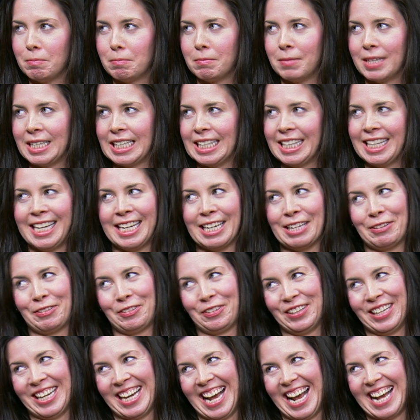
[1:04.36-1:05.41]
my
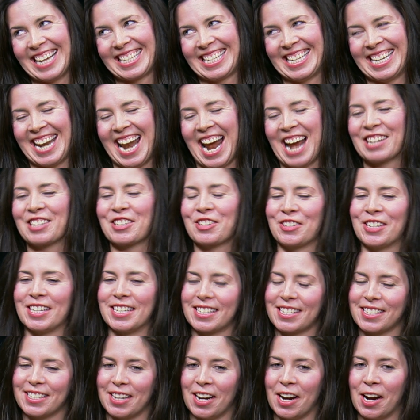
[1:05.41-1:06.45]
life as an actress.